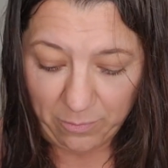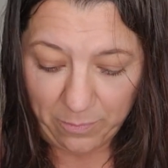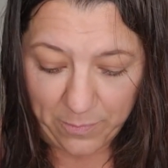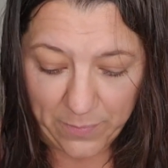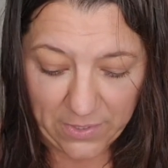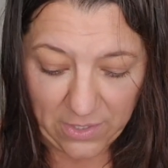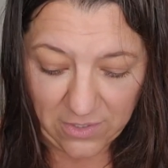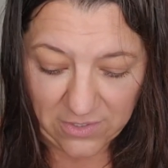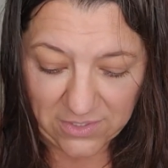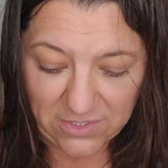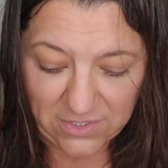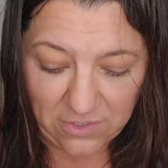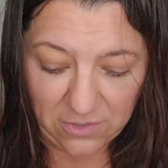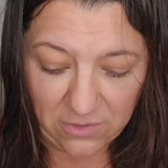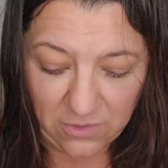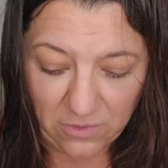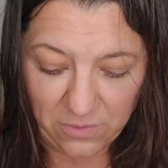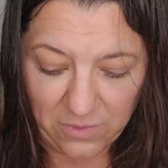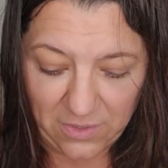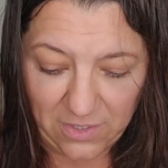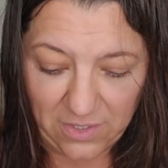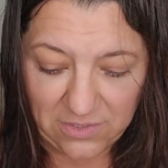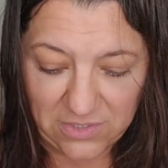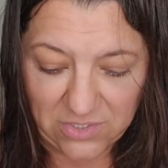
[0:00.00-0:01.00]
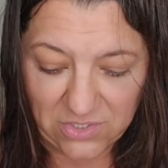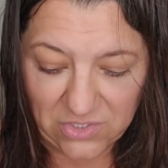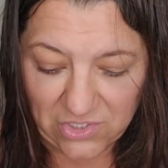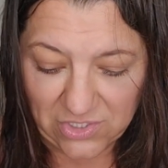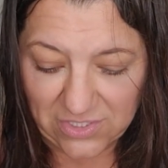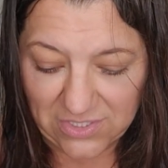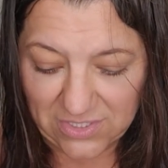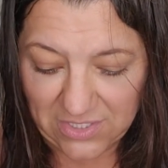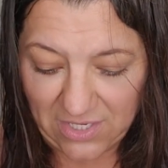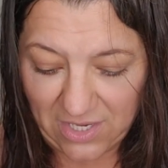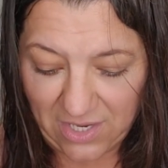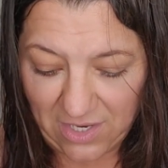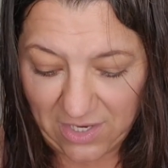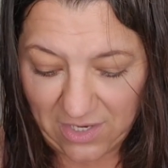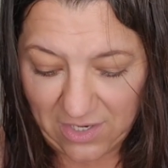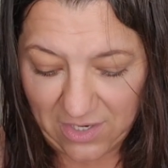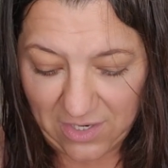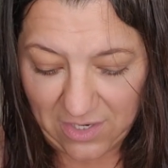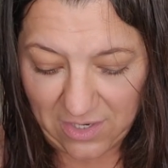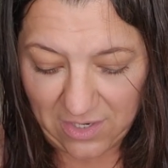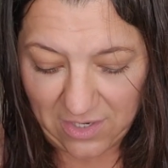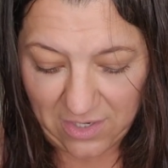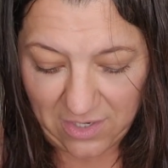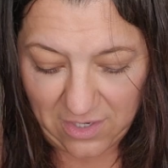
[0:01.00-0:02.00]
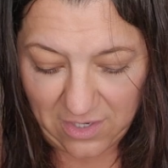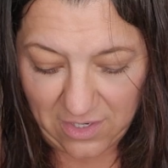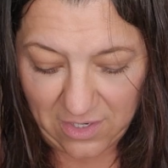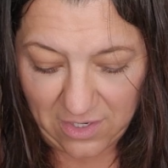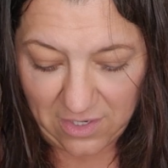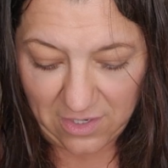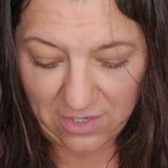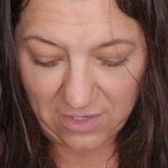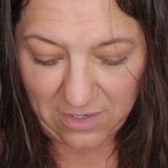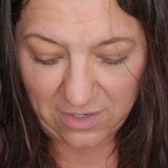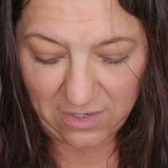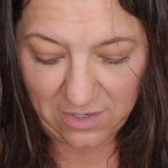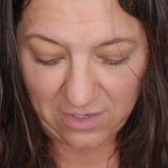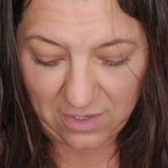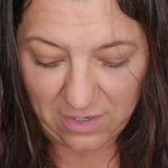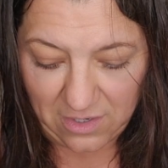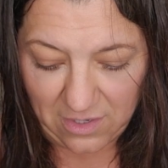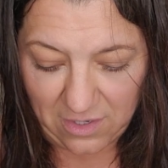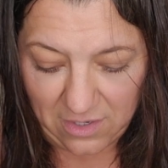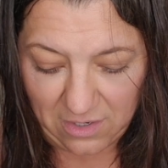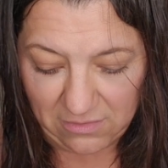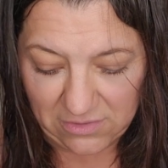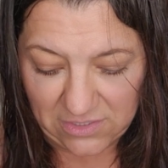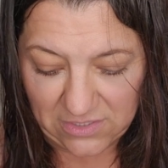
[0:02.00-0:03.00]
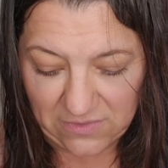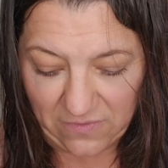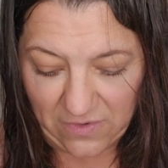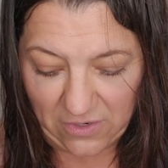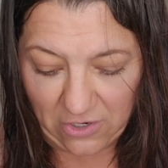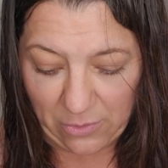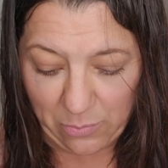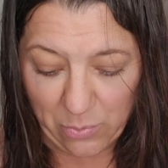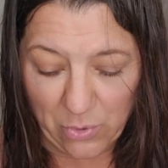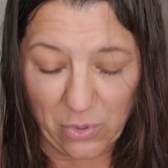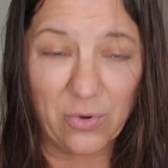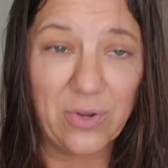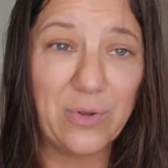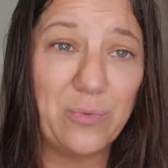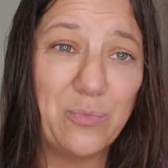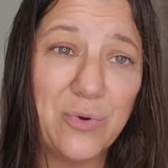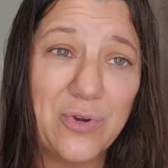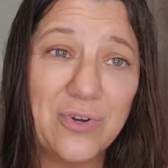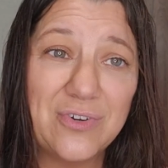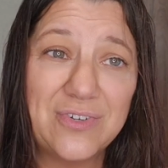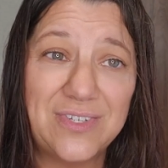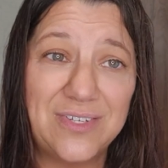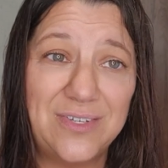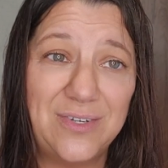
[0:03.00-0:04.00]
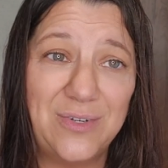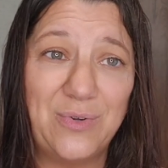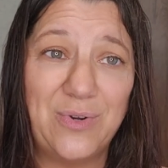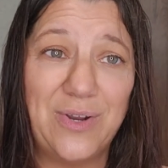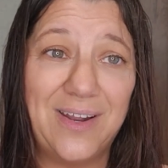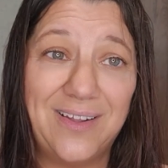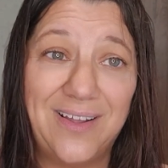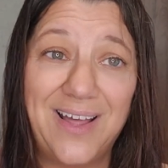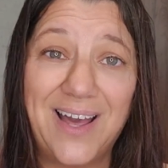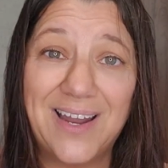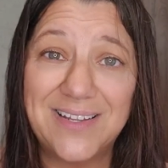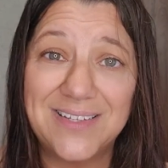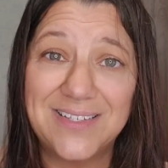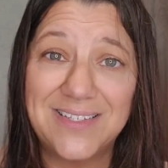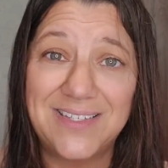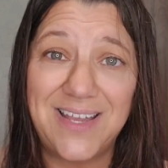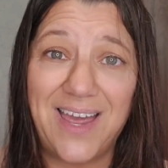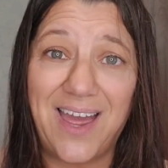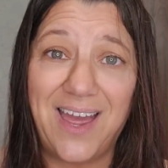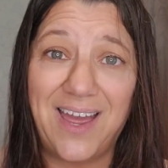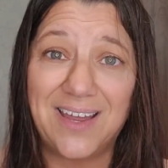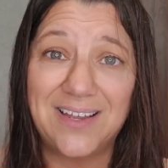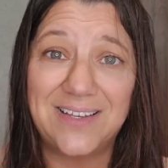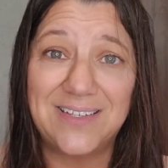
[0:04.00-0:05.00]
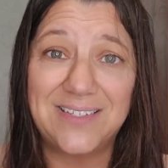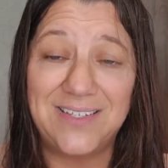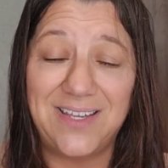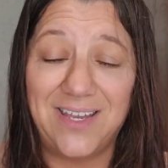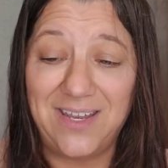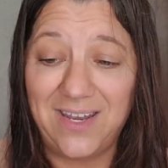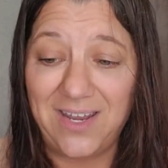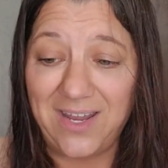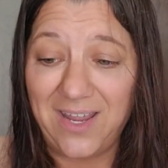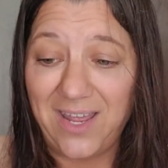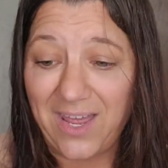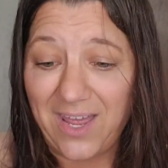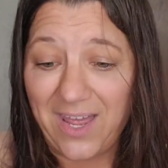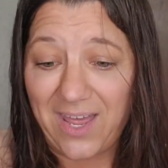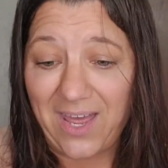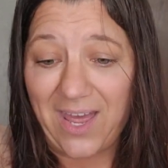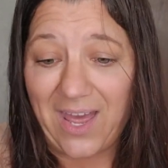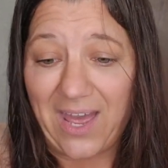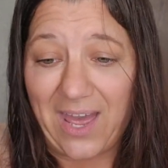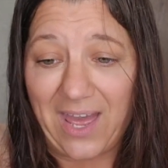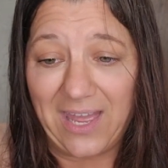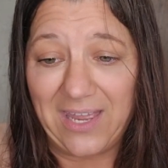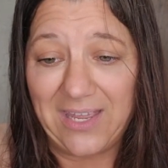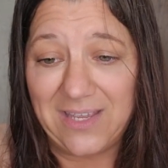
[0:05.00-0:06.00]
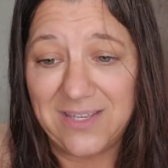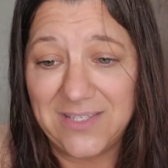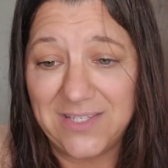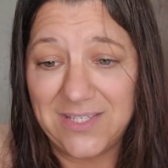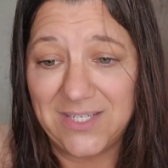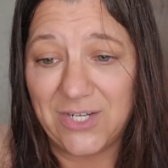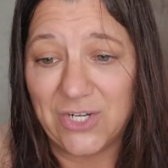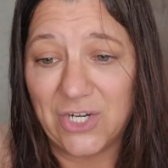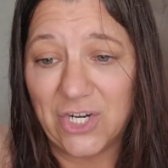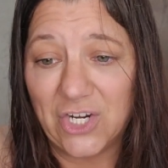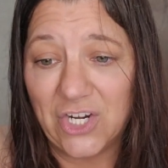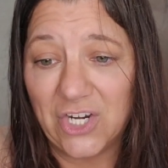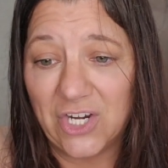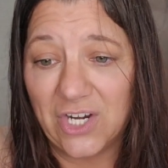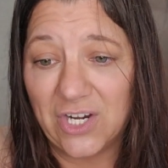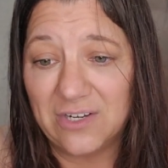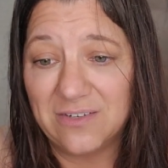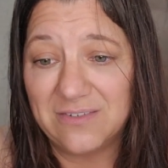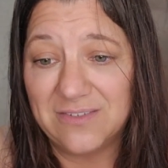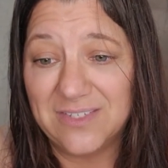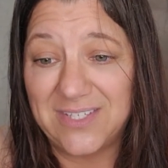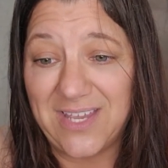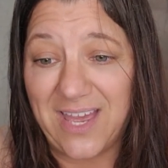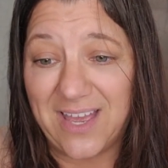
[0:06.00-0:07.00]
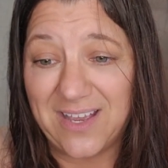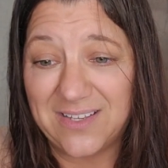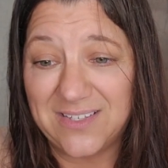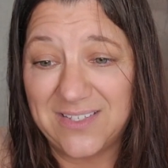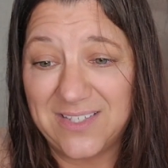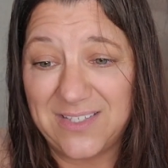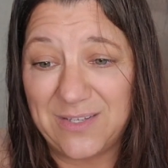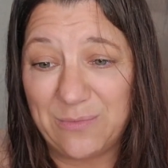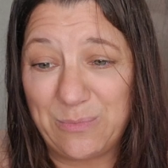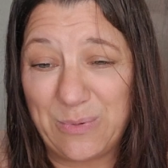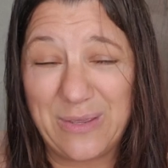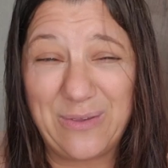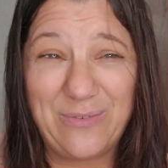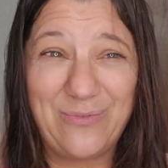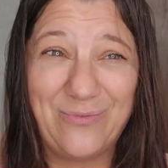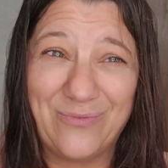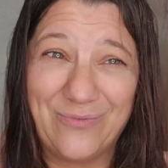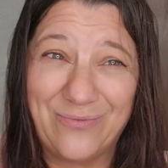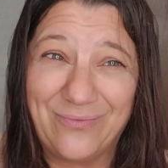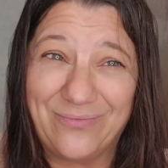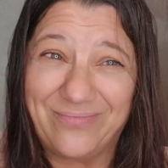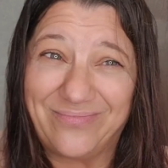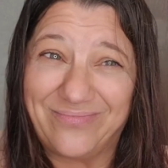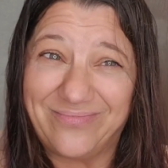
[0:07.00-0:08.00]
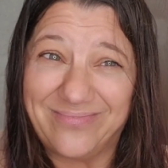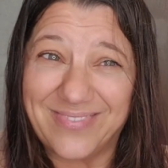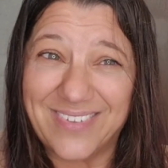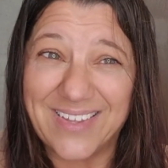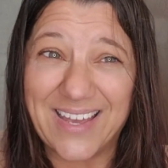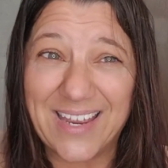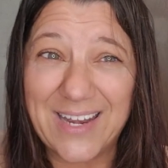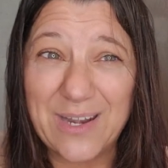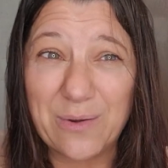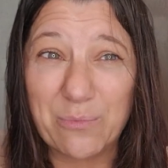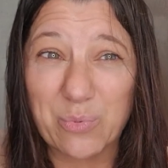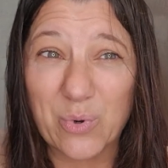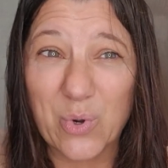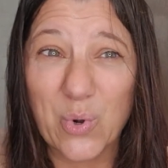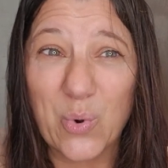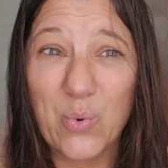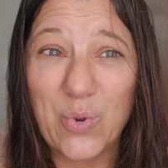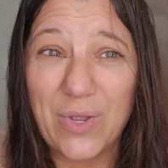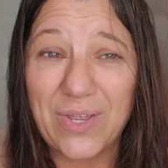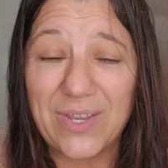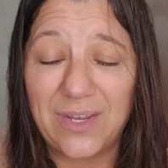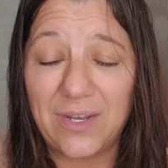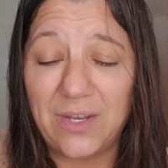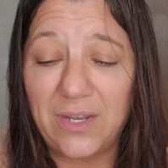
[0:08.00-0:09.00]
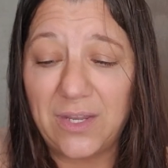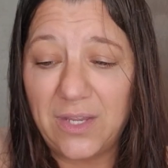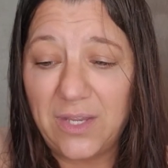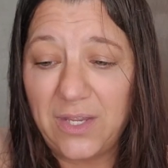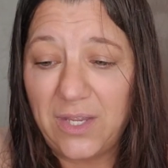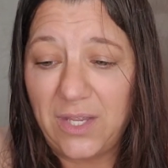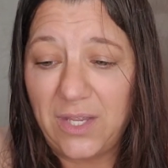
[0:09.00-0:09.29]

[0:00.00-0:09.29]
But also, it's just that I was a very broken person who had a lot of sex, and I consider sex to be kind of broken.